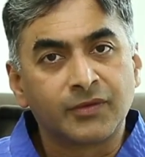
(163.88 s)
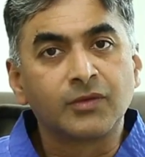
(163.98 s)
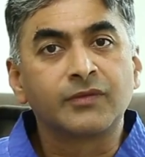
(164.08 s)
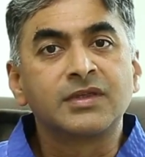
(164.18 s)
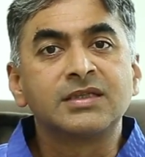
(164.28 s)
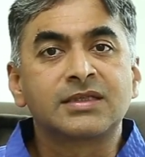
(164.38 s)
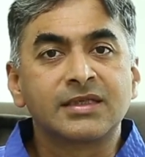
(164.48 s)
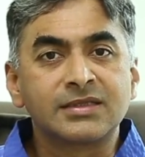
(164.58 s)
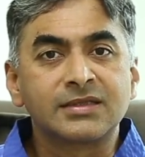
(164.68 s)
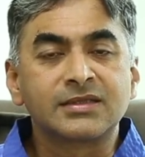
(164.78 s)
few of these
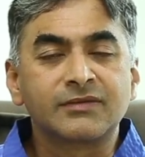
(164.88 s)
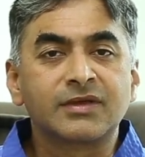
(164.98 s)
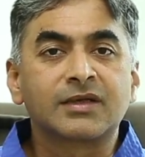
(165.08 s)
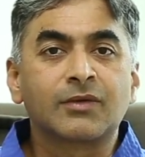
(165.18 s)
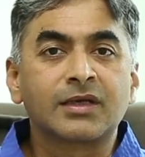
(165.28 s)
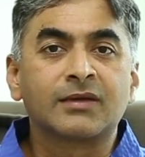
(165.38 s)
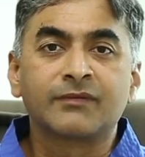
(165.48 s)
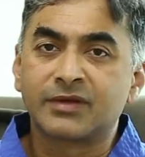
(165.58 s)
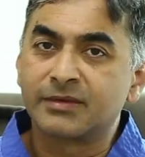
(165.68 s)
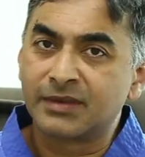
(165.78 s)
cases, we are quite
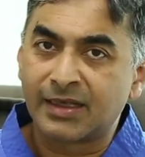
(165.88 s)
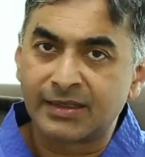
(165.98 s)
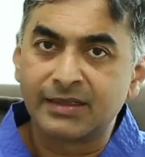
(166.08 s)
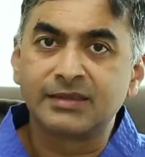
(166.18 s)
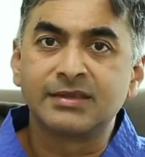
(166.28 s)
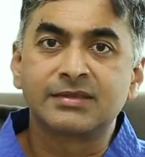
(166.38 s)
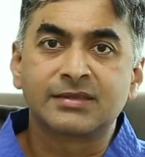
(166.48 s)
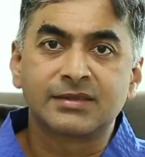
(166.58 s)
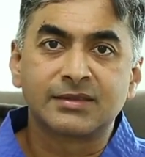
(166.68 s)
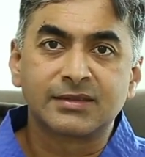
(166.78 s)
comfortable handling these
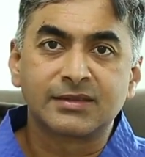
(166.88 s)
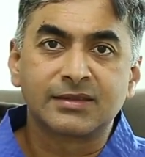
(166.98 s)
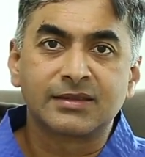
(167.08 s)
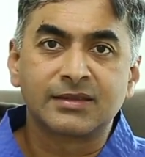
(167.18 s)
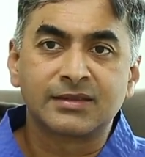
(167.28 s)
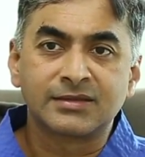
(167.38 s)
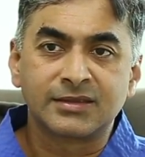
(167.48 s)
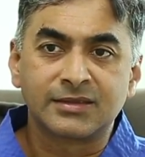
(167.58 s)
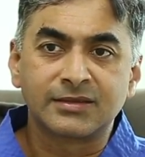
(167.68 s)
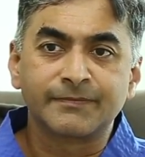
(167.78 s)

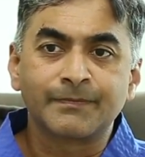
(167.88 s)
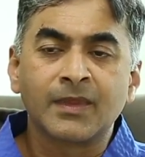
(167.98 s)
children.